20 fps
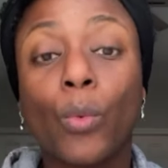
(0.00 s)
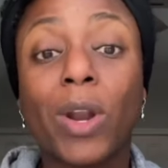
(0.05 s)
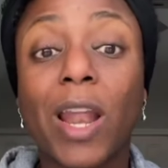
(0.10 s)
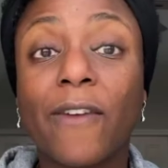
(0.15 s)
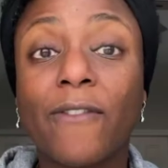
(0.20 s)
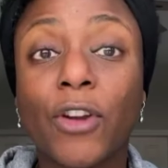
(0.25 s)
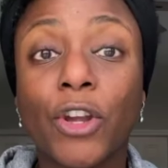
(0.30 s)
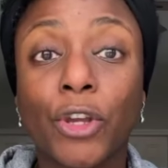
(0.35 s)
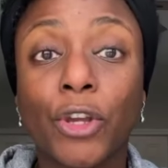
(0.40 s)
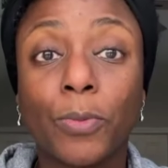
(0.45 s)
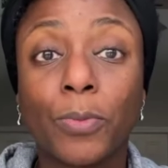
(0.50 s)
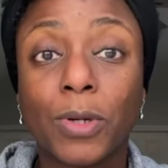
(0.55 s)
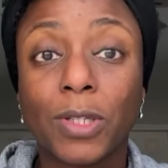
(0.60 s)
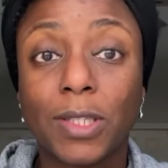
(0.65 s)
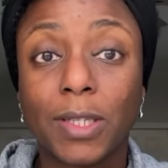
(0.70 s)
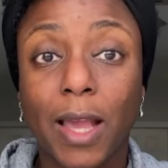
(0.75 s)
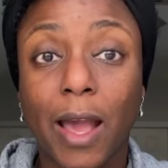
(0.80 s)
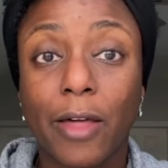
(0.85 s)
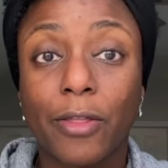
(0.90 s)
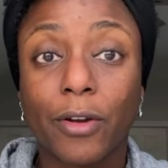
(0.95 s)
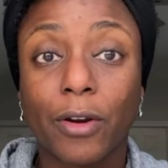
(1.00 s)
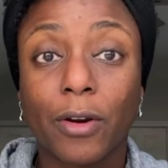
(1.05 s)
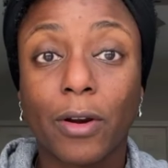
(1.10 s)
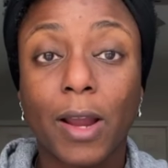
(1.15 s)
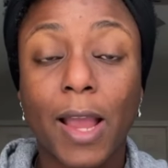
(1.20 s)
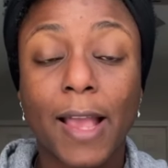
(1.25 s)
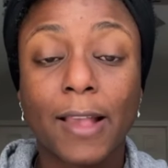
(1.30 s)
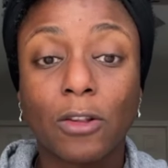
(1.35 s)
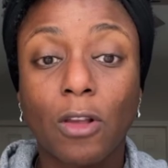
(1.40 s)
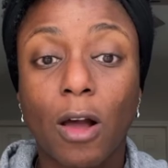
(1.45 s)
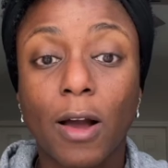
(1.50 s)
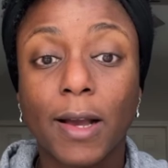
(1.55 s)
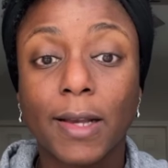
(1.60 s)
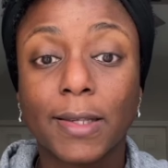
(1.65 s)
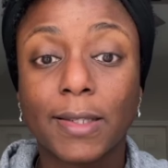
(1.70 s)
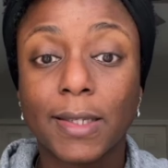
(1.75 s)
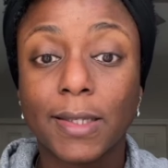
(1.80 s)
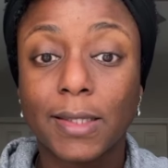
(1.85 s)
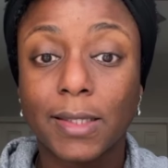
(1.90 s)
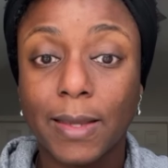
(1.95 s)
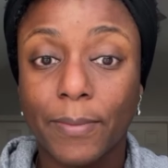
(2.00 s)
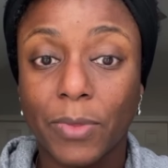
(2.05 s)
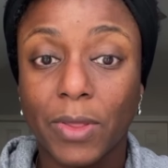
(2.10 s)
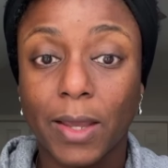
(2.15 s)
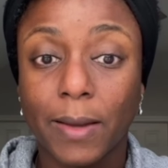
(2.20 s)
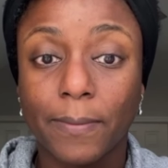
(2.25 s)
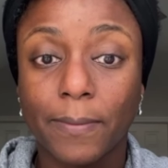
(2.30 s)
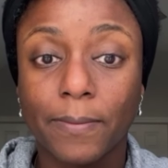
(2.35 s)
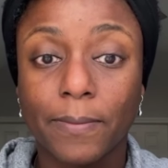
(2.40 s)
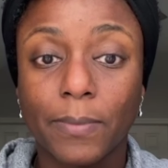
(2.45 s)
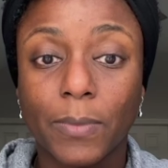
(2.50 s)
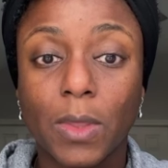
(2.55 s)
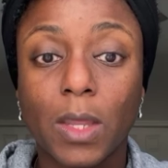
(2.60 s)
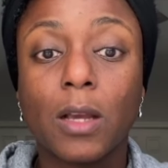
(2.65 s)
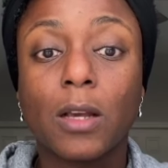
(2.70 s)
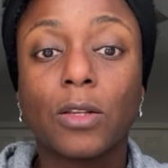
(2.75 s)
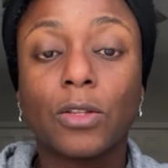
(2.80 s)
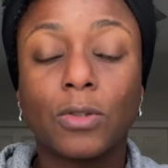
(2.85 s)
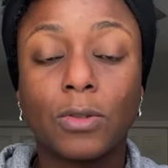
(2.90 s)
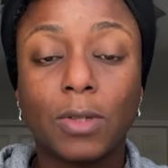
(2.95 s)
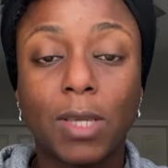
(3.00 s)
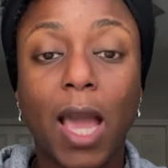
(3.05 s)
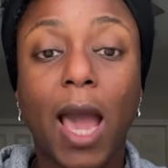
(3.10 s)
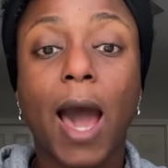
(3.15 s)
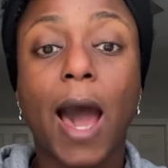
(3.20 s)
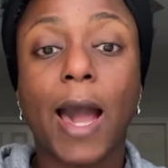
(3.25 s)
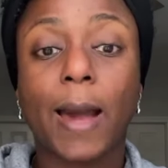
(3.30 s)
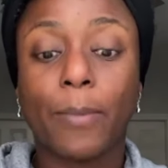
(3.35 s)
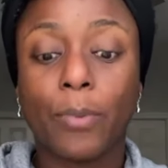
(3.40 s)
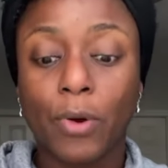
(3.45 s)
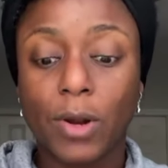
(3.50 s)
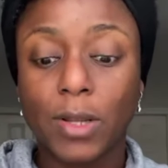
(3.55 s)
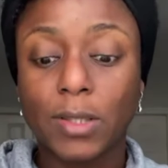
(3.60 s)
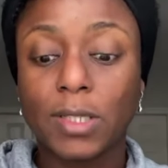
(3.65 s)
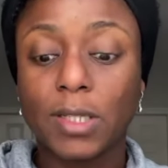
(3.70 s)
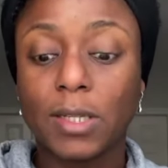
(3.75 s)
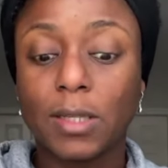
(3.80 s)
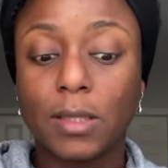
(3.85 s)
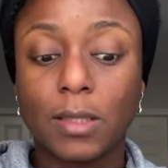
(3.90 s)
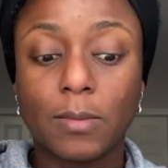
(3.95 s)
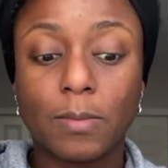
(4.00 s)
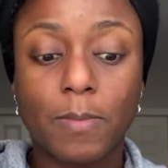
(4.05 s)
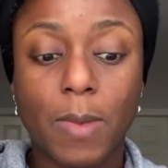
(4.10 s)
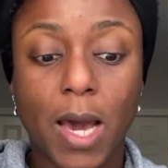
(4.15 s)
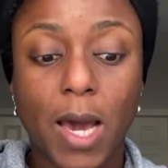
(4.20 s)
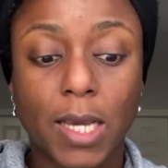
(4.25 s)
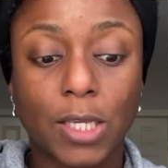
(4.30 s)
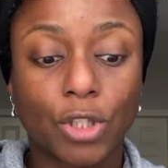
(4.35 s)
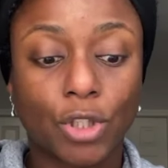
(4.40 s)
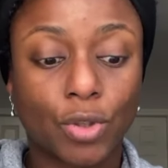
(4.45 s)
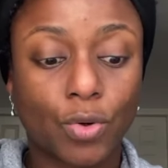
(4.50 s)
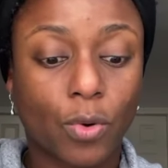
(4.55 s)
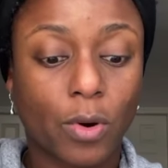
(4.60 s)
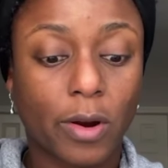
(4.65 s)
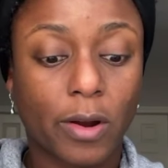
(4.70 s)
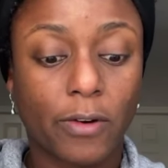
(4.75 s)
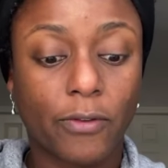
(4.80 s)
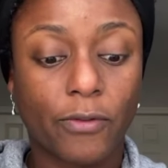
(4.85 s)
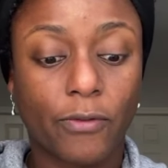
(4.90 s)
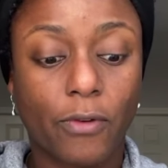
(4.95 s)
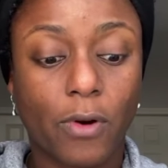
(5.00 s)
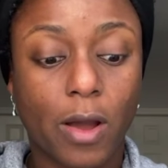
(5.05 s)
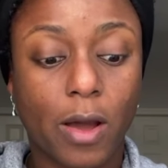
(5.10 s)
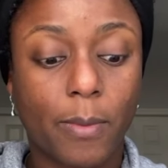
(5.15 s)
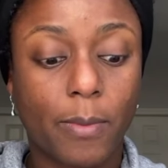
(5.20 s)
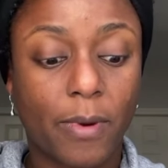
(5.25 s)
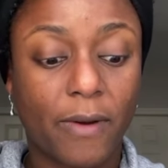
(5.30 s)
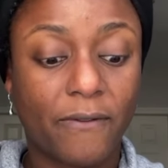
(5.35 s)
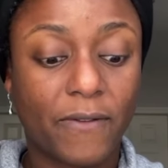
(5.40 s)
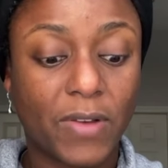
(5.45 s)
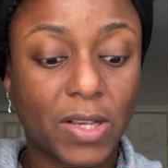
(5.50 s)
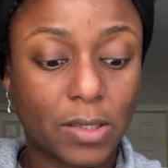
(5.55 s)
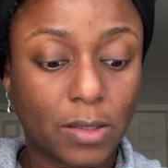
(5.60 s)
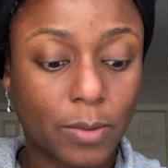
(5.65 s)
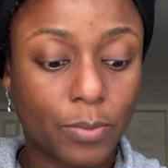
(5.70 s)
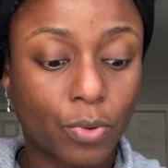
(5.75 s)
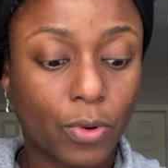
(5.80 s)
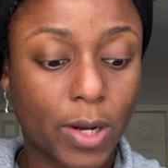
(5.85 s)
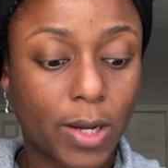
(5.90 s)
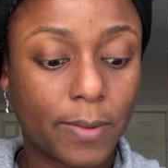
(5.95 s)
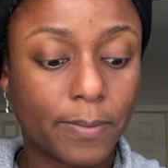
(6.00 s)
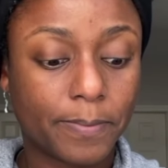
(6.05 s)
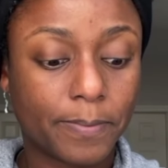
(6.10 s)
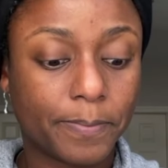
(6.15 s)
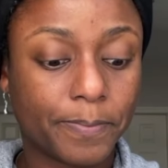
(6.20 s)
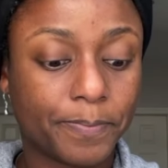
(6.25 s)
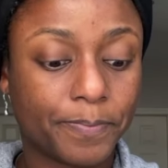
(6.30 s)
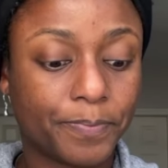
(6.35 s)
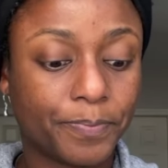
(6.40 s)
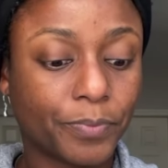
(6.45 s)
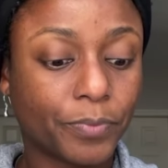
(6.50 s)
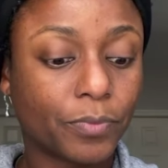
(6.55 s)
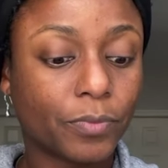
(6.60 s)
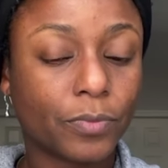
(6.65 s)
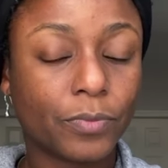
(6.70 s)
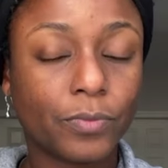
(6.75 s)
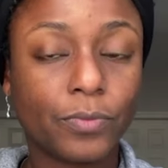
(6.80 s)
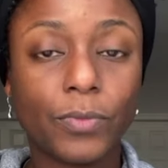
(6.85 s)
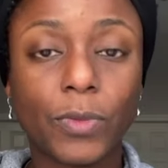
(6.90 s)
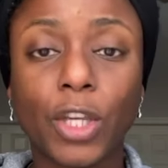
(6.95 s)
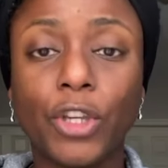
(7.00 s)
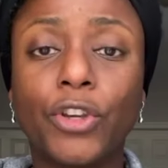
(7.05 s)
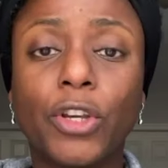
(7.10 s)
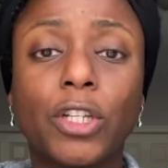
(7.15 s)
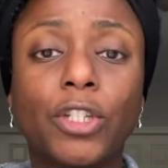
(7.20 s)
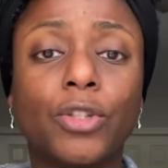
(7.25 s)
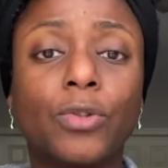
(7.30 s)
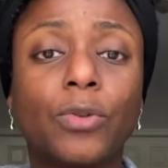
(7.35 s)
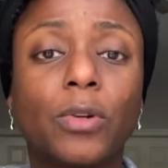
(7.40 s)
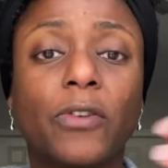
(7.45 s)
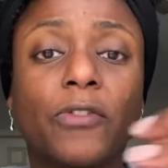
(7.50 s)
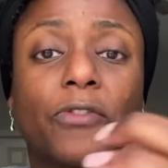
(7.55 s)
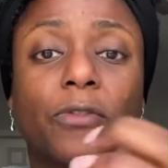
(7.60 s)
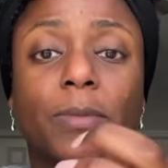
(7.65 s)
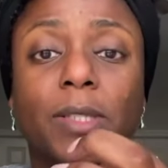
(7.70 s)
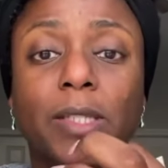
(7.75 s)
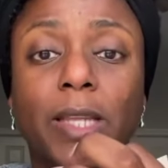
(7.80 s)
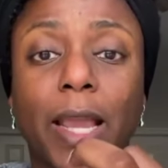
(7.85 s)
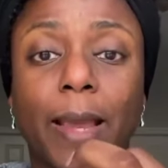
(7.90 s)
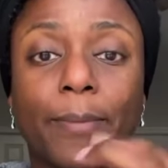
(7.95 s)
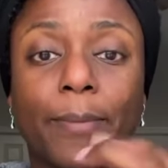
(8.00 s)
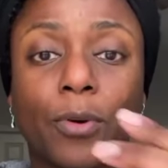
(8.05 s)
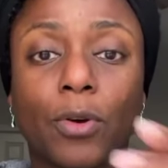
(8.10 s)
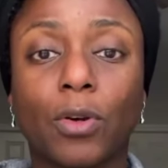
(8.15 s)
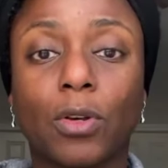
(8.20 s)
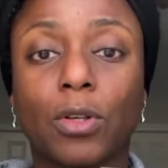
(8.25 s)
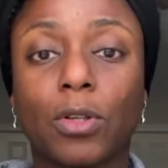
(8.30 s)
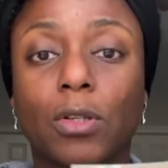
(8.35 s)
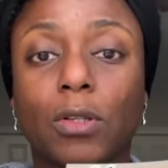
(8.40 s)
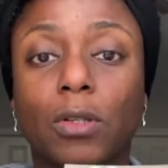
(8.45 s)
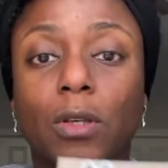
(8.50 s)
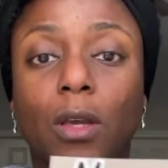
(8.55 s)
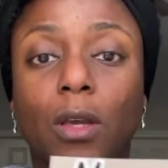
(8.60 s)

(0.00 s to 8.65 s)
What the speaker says: you put together, as long as it's something. So yeah, I printed my story from Vistaprint. You can do it from Staples.